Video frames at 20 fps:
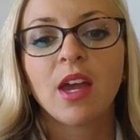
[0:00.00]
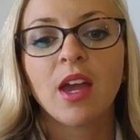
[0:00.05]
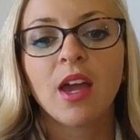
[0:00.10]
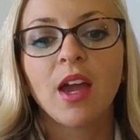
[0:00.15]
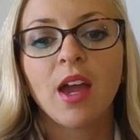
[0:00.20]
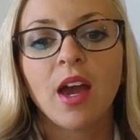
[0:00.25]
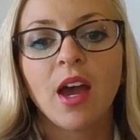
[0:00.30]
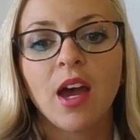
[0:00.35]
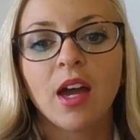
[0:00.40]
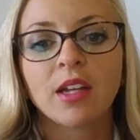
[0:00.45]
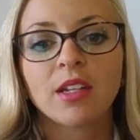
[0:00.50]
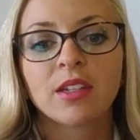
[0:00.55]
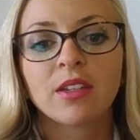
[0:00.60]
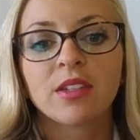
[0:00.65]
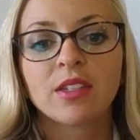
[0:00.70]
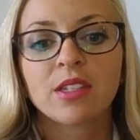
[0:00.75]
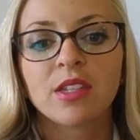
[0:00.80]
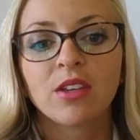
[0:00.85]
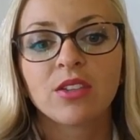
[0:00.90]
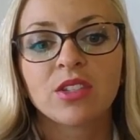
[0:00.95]
and
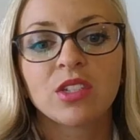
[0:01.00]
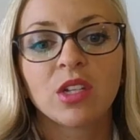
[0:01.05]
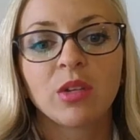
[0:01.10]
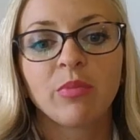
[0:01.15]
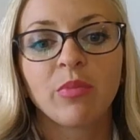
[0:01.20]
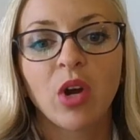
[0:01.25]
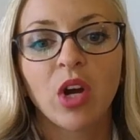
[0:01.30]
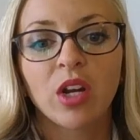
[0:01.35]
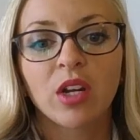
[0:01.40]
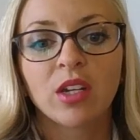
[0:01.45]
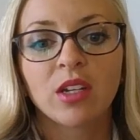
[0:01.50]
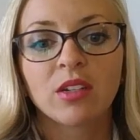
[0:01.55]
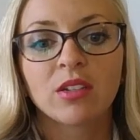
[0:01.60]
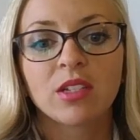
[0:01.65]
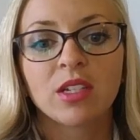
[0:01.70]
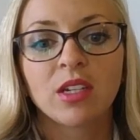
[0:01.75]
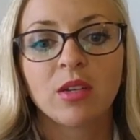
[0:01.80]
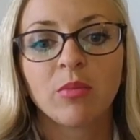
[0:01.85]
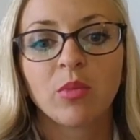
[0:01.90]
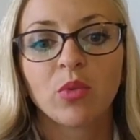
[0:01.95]
the sales team, marketing
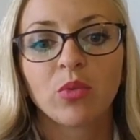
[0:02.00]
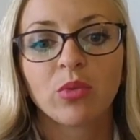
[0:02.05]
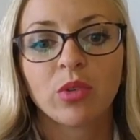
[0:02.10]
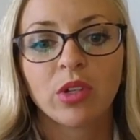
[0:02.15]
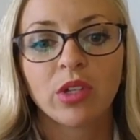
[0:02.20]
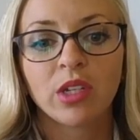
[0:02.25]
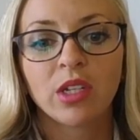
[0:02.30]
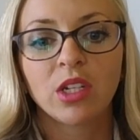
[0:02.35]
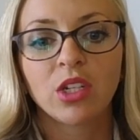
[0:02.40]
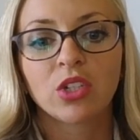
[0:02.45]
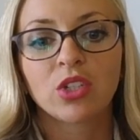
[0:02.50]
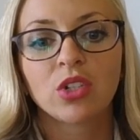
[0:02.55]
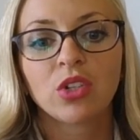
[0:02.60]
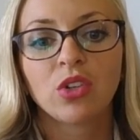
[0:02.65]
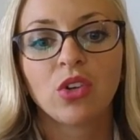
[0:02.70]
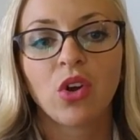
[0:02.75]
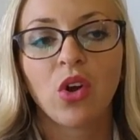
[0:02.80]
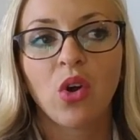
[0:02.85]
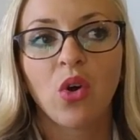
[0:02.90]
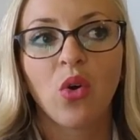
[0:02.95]
team really need to
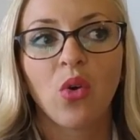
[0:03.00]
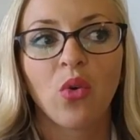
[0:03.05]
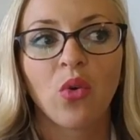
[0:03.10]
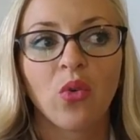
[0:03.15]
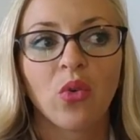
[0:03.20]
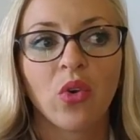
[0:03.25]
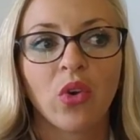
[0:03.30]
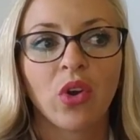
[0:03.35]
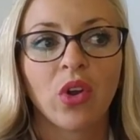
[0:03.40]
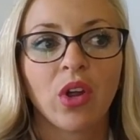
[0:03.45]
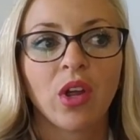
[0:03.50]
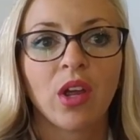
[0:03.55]
know